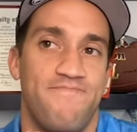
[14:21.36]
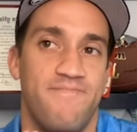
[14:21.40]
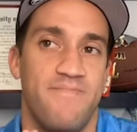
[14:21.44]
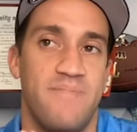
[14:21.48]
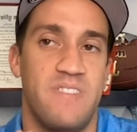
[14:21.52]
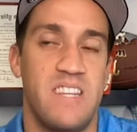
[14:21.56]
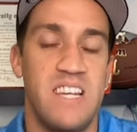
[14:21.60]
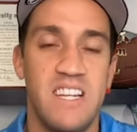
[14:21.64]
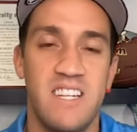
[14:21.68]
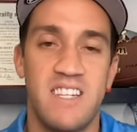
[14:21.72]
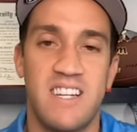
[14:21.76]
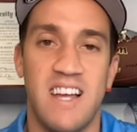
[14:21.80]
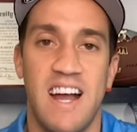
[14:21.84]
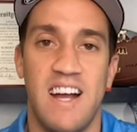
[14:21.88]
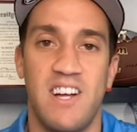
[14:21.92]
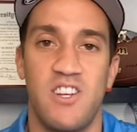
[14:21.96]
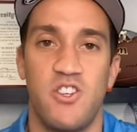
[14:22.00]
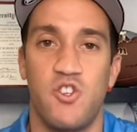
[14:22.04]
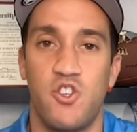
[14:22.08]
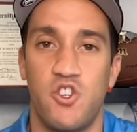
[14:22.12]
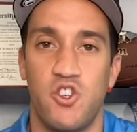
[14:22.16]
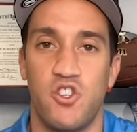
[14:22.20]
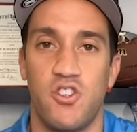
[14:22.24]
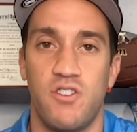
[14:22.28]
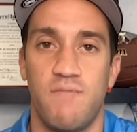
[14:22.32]
these guys
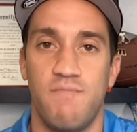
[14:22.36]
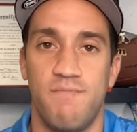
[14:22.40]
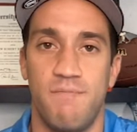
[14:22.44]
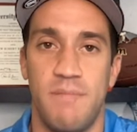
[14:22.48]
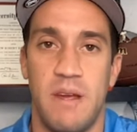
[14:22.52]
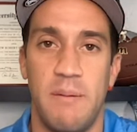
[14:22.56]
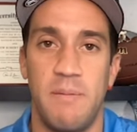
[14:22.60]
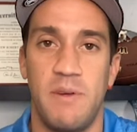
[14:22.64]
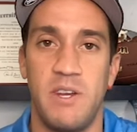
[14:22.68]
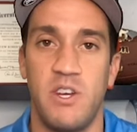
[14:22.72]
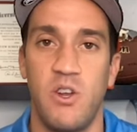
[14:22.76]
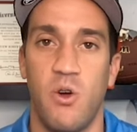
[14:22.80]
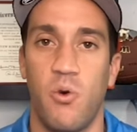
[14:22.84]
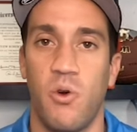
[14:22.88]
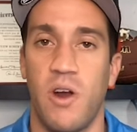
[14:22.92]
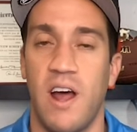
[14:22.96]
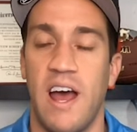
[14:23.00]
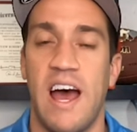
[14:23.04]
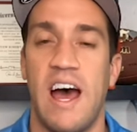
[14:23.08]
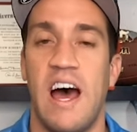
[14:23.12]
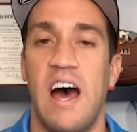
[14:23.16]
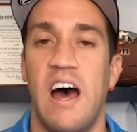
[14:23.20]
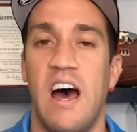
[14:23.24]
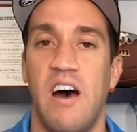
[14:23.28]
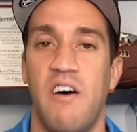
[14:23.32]
just maybe don't
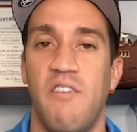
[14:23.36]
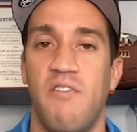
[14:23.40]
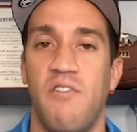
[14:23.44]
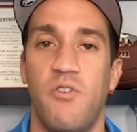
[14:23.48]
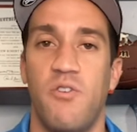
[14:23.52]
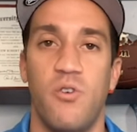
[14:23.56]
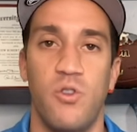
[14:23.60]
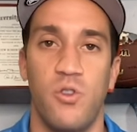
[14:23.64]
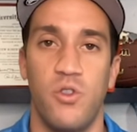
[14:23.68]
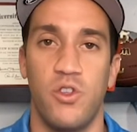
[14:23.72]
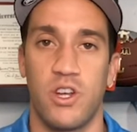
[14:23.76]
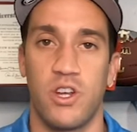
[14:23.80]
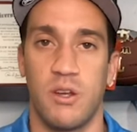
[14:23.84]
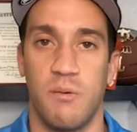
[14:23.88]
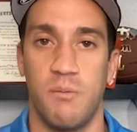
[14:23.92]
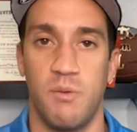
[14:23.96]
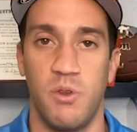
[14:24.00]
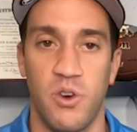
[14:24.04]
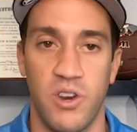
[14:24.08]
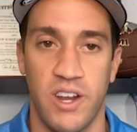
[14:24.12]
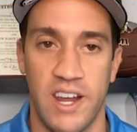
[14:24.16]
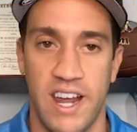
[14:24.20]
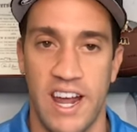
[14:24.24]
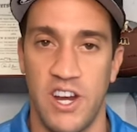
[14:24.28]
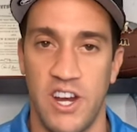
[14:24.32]
have the
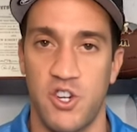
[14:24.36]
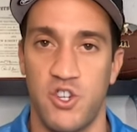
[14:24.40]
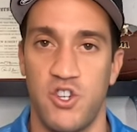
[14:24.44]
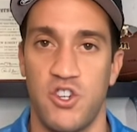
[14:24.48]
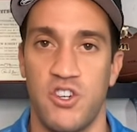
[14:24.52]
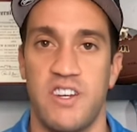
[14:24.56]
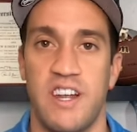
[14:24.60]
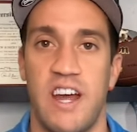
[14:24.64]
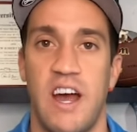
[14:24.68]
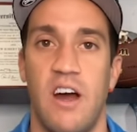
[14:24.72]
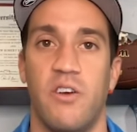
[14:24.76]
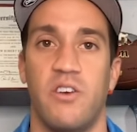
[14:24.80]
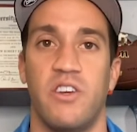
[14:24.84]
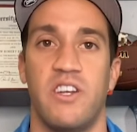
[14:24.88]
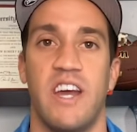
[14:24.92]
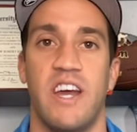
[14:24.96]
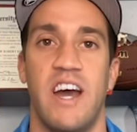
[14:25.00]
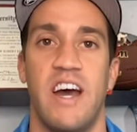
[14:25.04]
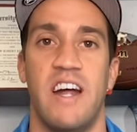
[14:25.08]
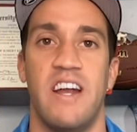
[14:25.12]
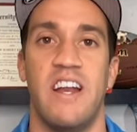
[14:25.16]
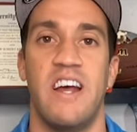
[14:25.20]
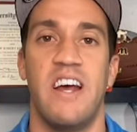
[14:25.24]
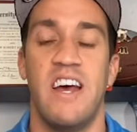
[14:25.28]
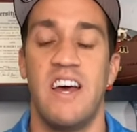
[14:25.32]
communication down
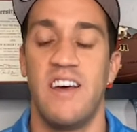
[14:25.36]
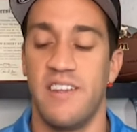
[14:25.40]
yet.